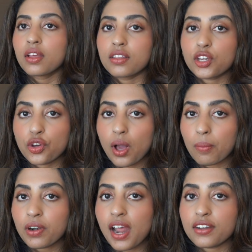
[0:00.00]
The
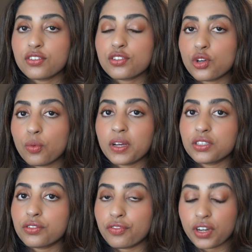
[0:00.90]
cucumber adds so
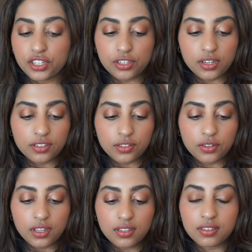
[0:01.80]
much freshness to
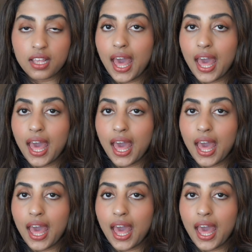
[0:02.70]
this,